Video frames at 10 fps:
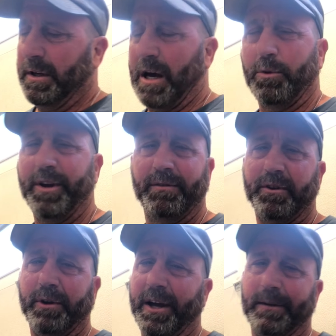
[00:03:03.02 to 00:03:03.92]
I would never
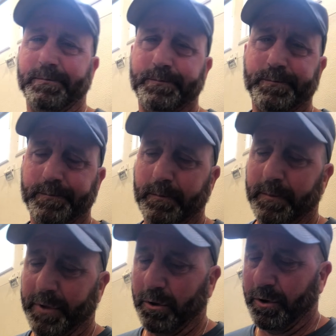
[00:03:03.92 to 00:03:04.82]
do that
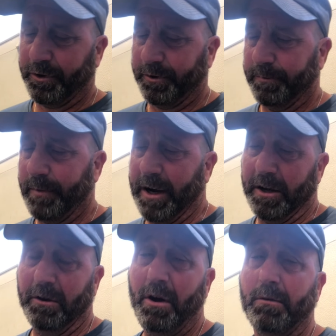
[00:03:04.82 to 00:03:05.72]
because I
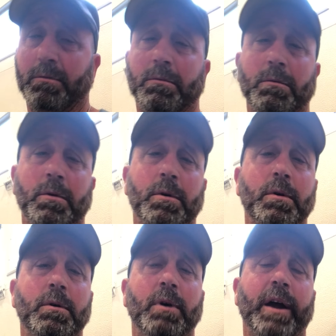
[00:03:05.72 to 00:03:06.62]
didn't know.
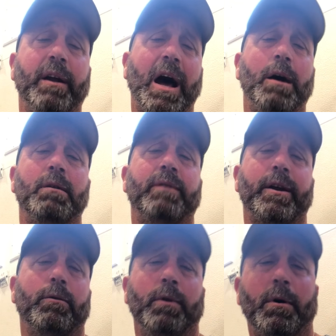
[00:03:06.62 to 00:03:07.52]
And if I
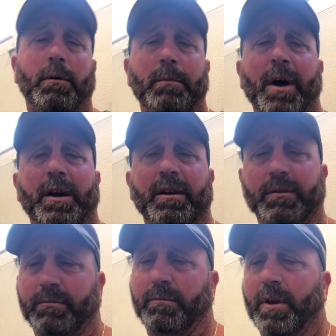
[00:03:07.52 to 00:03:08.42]
don't know, I'm not going
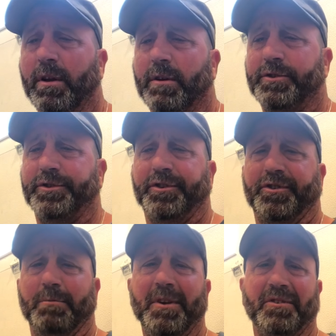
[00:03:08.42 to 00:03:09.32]
to just
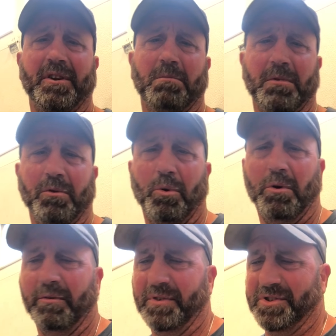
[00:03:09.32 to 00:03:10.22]
dismiss Him
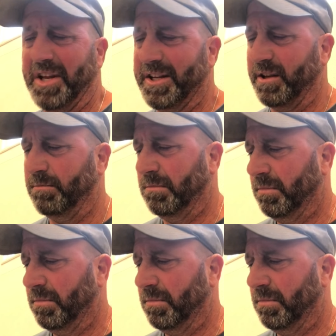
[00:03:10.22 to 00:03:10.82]
or forsake Him.